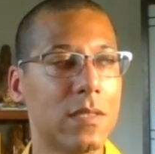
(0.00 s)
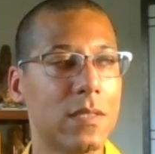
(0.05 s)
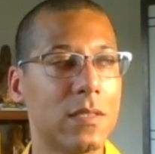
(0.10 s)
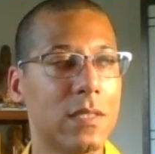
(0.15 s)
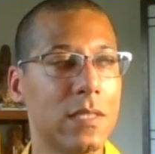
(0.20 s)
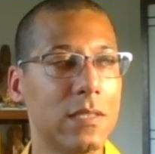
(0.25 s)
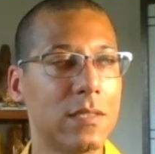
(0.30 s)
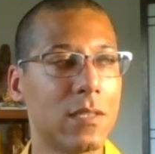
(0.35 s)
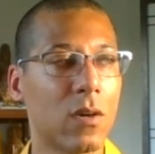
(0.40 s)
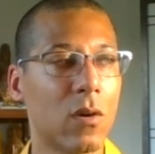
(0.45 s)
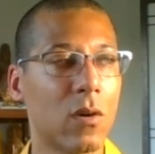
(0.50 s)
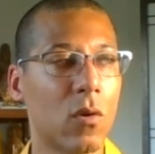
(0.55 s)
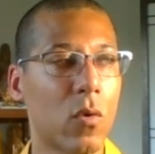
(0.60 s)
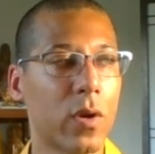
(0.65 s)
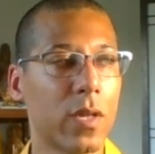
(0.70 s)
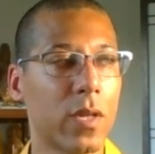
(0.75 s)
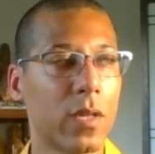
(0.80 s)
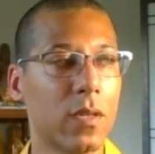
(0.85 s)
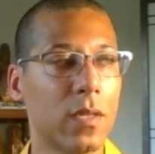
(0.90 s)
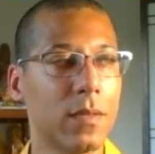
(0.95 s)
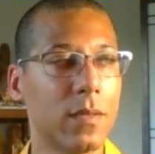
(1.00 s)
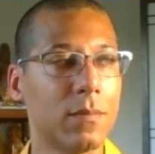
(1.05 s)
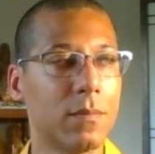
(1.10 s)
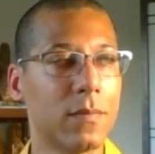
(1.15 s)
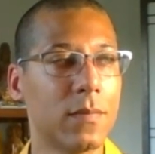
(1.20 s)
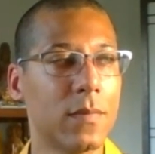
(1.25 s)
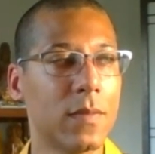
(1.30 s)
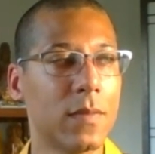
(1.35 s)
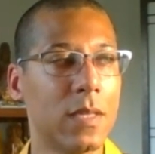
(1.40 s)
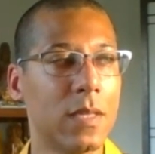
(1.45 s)
cease accordingly.
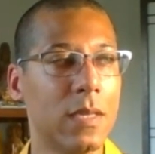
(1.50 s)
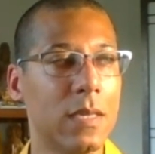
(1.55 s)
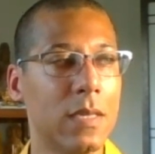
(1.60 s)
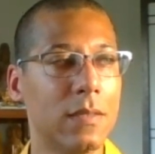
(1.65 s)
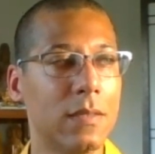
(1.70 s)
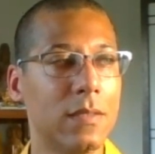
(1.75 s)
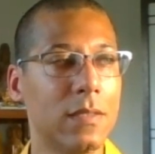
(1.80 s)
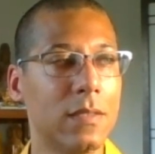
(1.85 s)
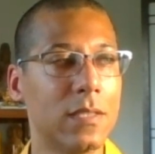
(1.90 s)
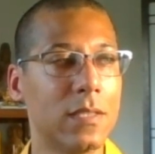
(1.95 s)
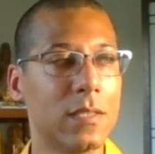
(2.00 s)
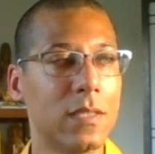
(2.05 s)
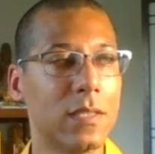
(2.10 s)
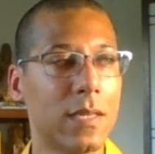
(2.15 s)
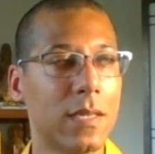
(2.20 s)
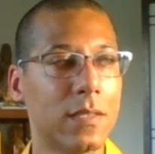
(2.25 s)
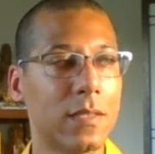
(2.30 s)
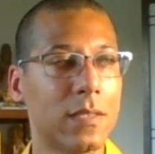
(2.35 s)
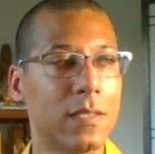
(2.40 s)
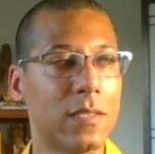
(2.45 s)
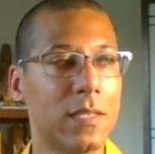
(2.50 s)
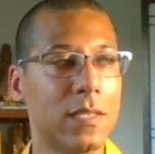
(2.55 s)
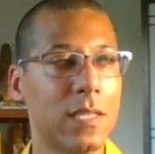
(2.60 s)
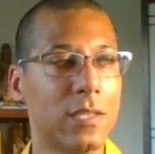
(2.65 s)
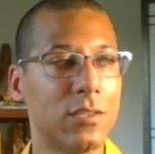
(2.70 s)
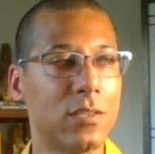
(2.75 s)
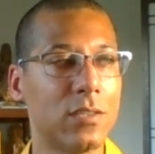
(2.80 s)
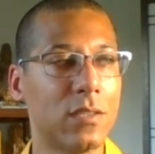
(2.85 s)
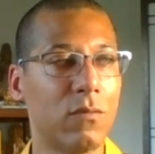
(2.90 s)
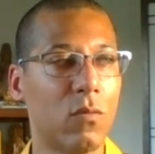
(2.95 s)
This is not the
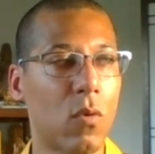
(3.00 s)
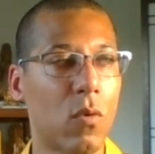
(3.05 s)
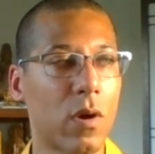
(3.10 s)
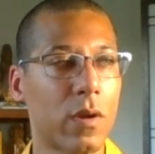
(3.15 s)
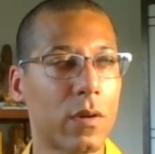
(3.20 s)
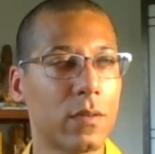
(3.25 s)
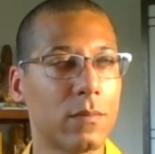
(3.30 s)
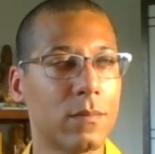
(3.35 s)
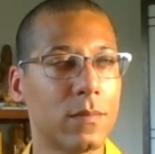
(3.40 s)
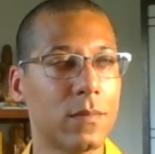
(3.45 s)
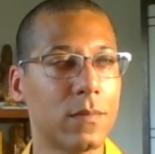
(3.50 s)
cessation of water.